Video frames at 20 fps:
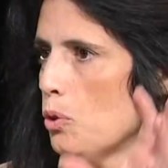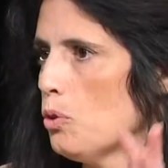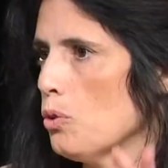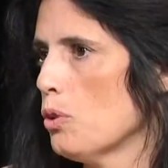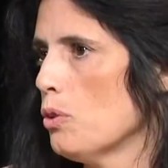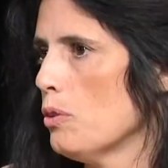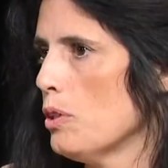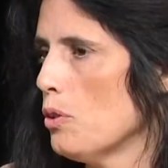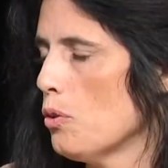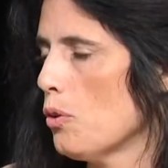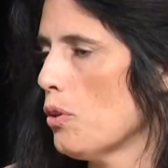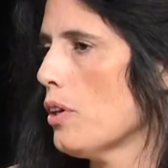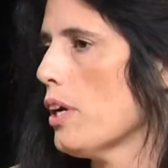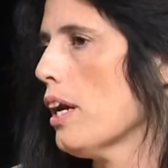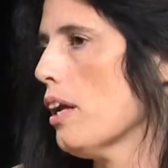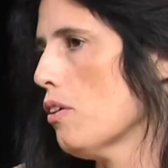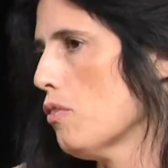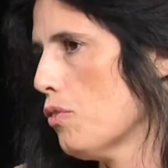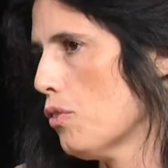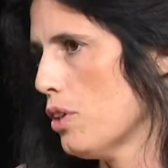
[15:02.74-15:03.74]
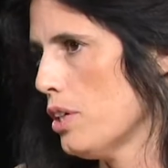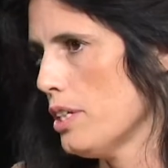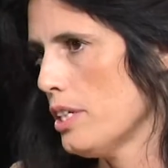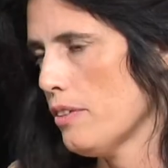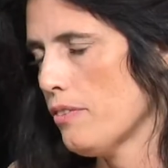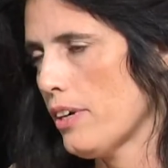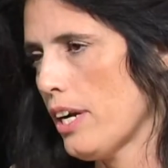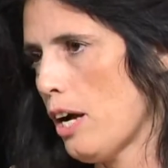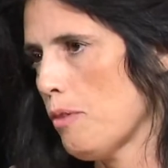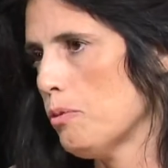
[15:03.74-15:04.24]
grew in Northern California, a
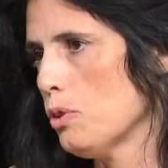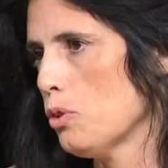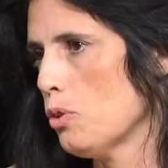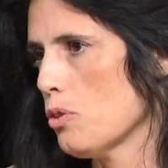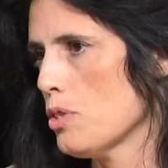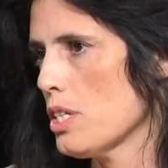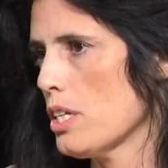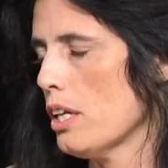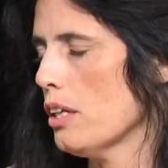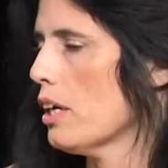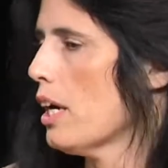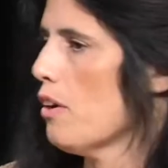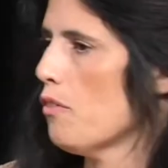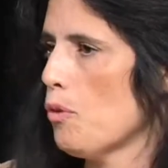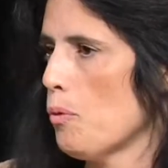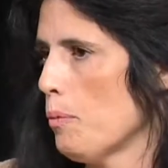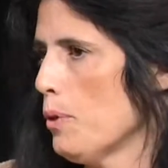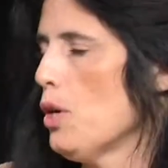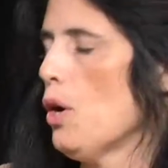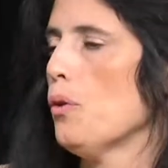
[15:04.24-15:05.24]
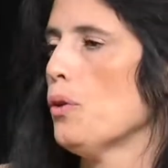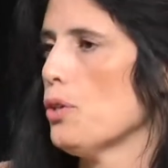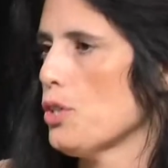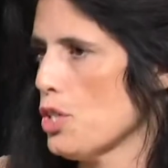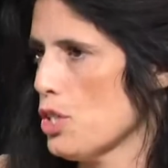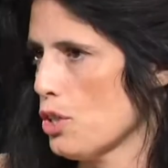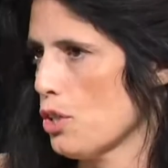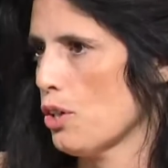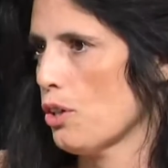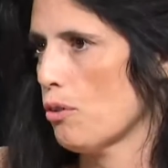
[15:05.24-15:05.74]
different apple grew in Southern California, but no, they're
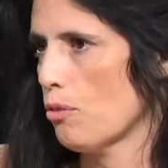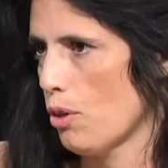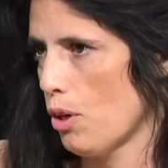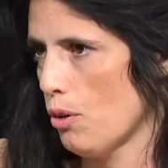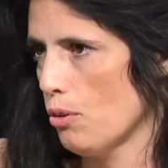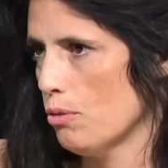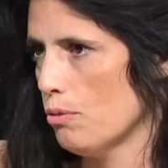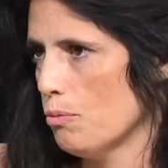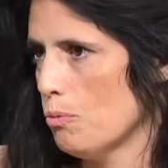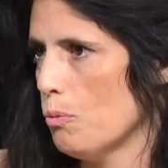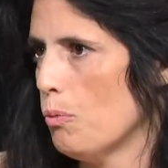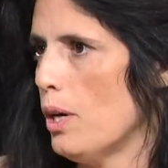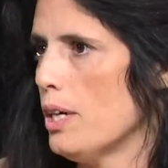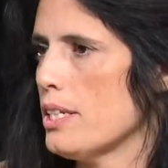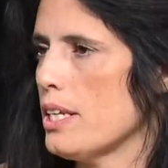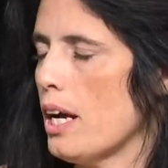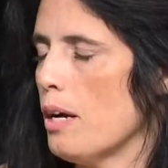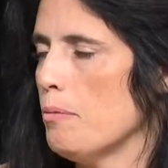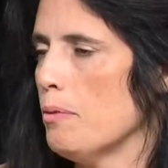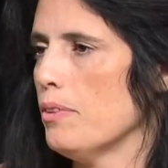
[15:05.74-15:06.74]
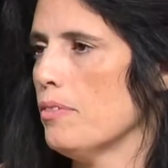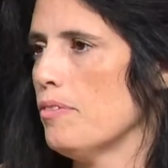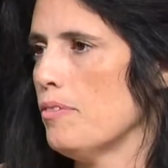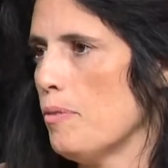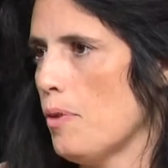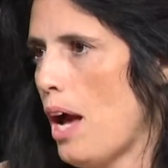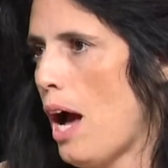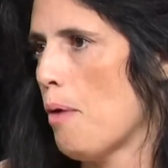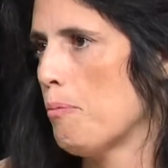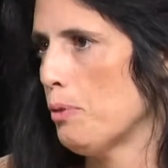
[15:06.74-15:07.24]
just going to grow one type
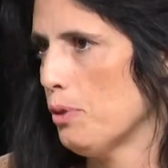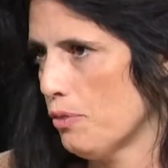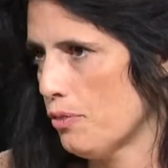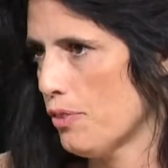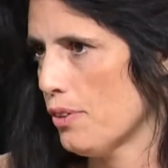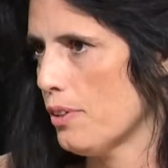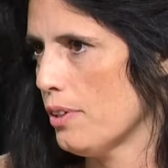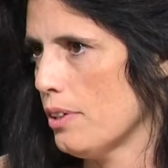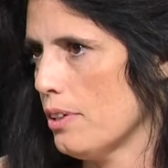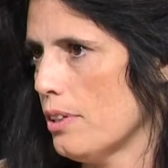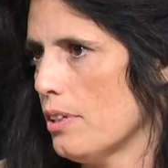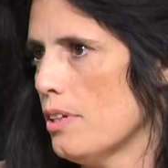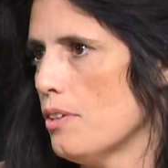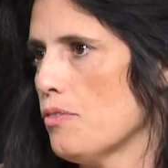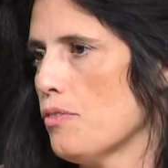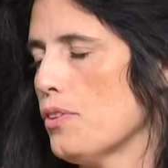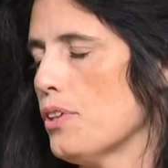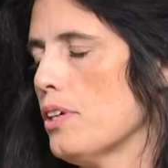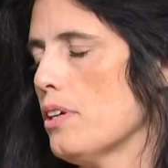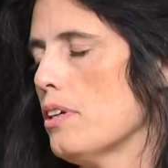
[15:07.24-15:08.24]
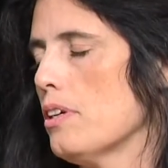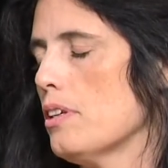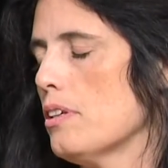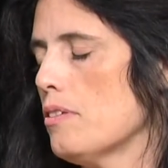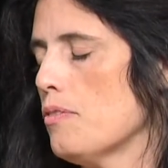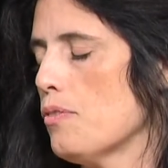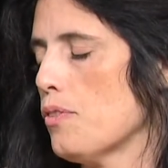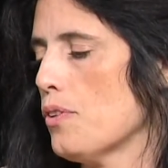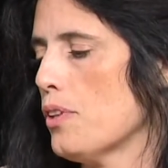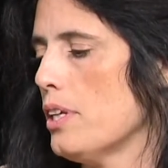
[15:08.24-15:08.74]
of apple for the
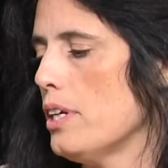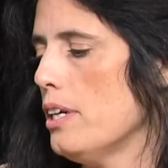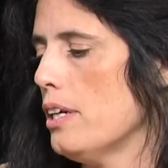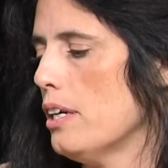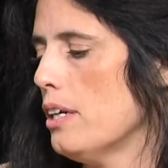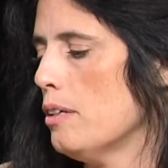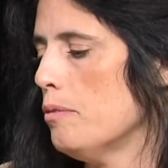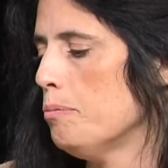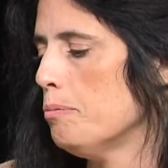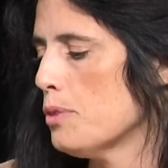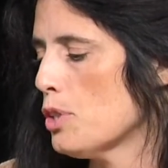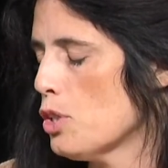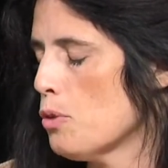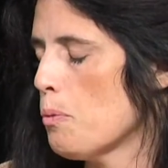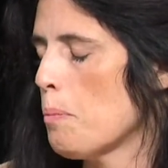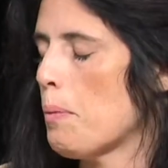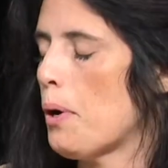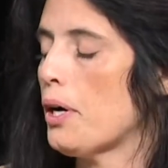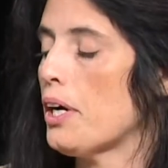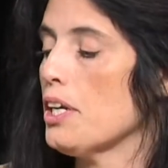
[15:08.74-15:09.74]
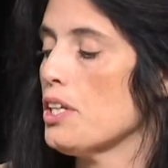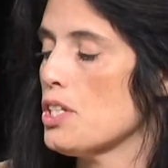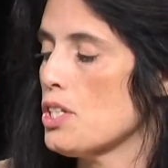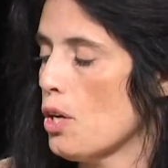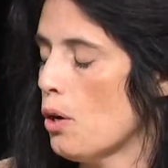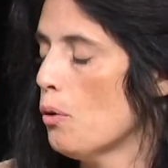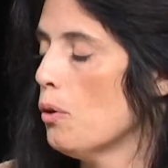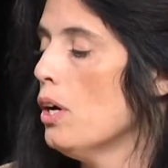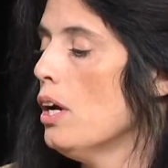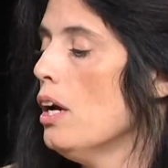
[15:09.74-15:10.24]
supermarket.
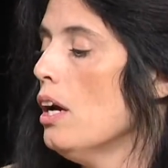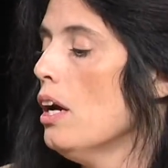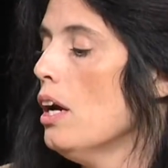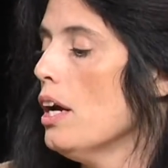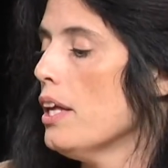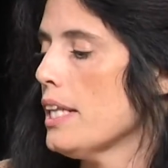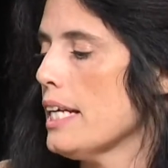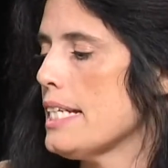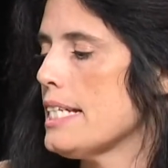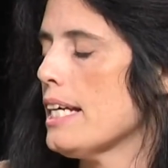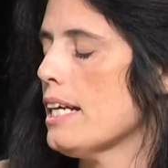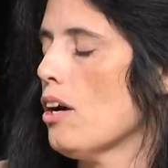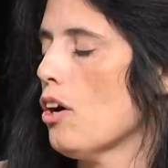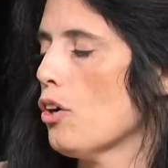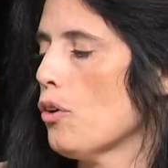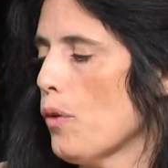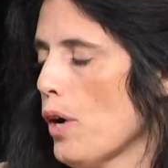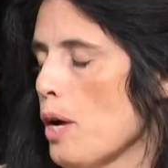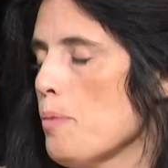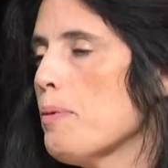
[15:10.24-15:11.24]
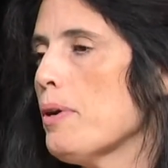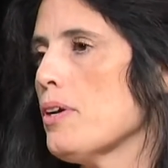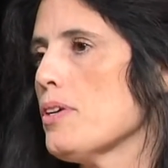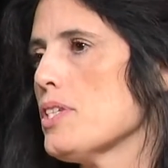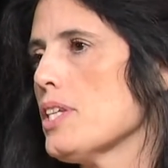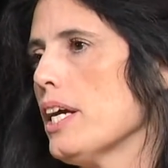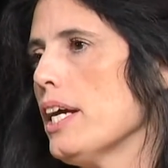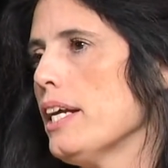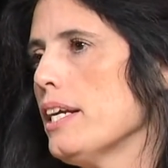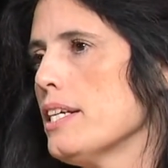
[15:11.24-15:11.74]
So they said our
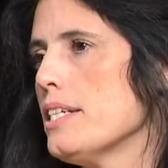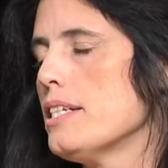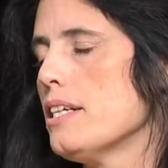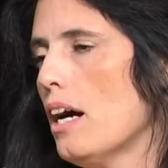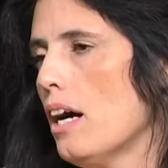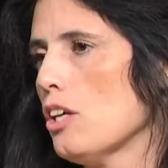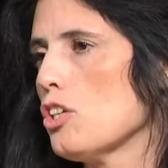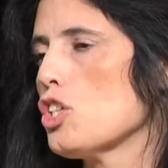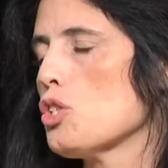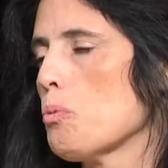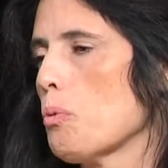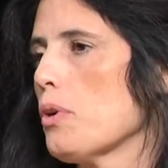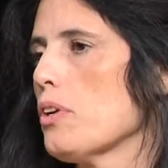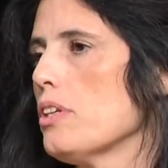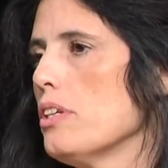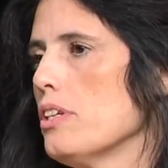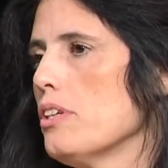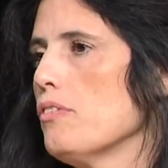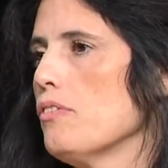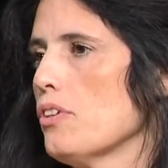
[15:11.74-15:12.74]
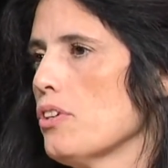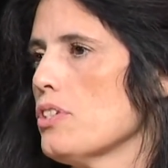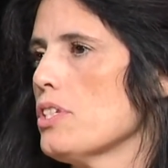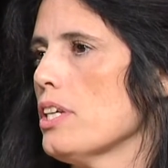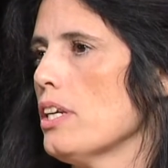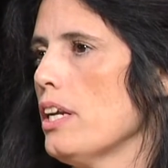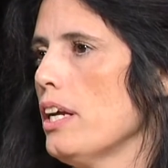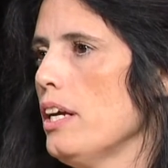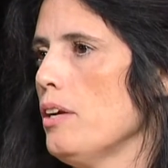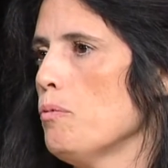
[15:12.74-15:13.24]
grandparents ate $1 worth in
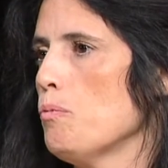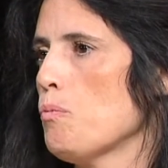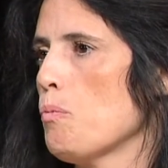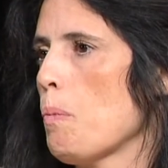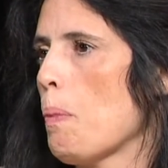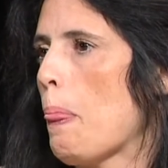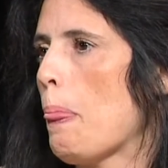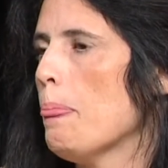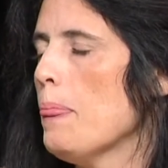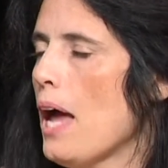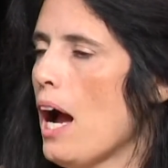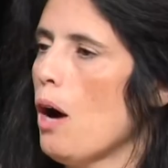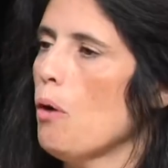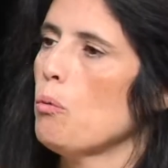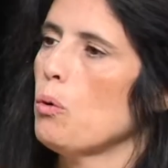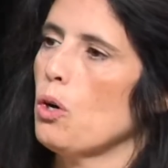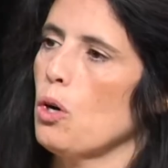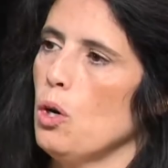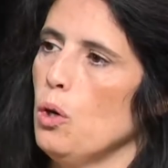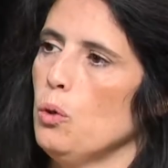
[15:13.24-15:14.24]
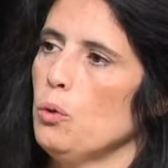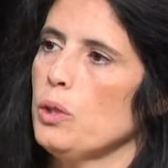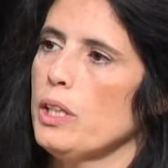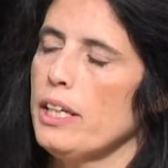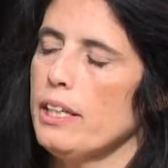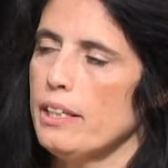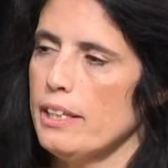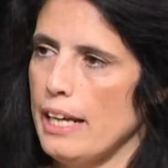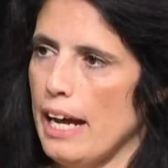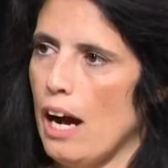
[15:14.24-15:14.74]
diversity. Now we're
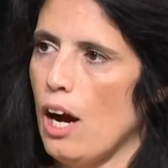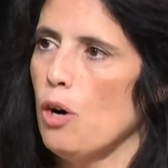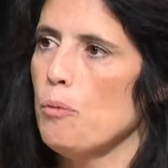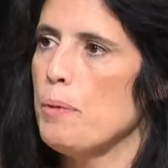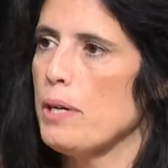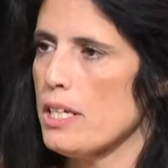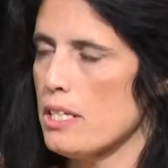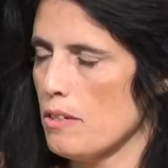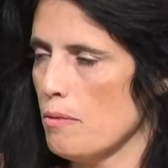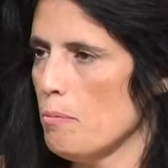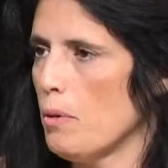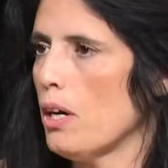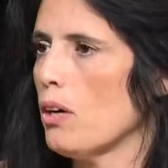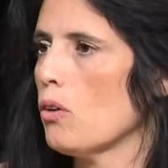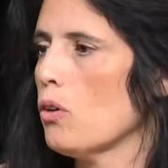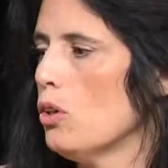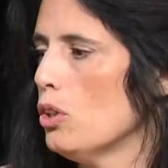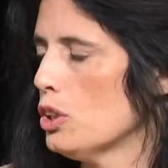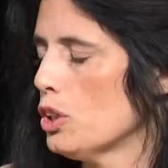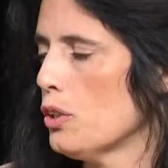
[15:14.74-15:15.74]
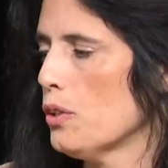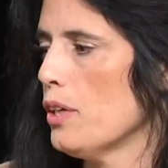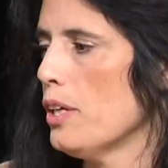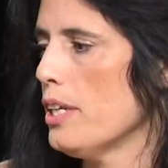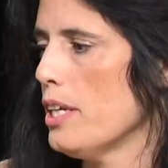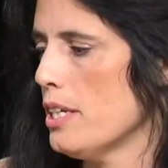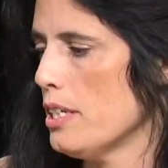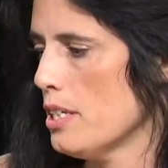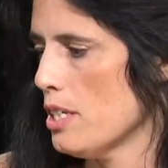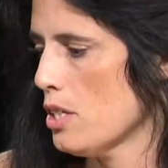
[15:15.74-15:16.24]
only, because of monoculture
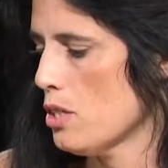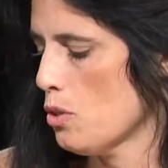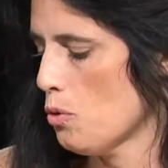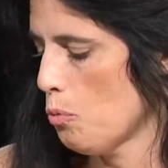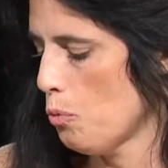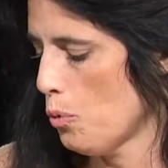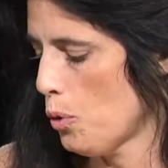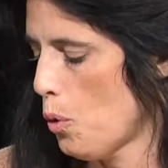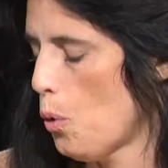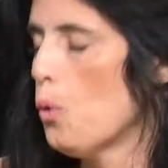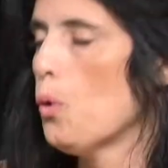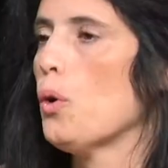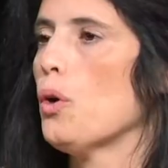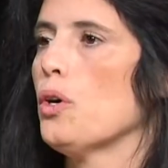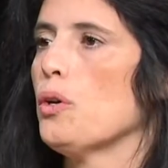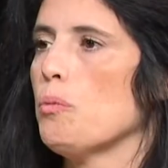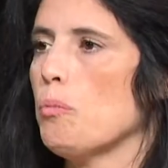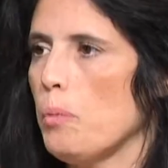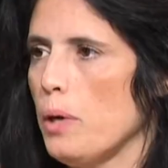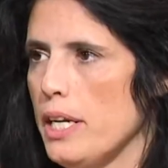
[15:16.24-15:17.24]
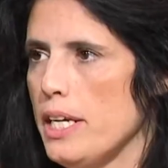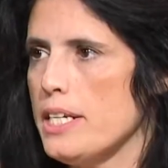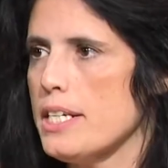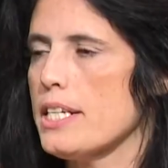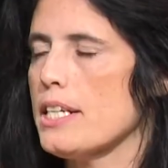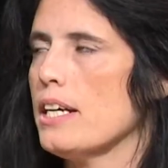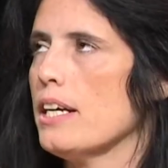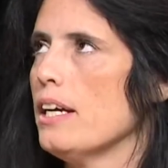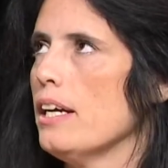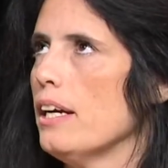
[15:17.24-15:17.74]
and just corn,
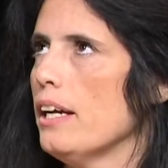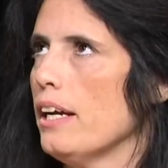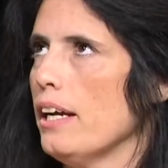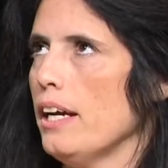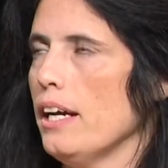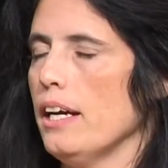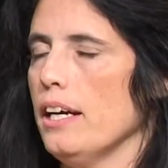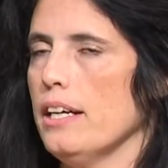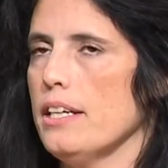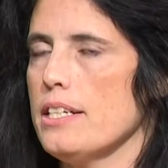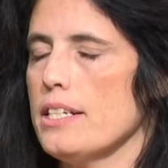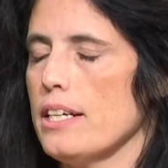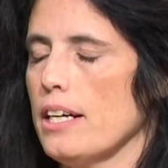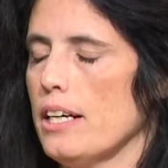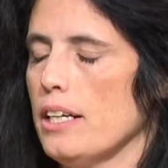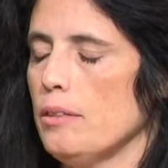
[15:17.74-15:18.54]
wheat, and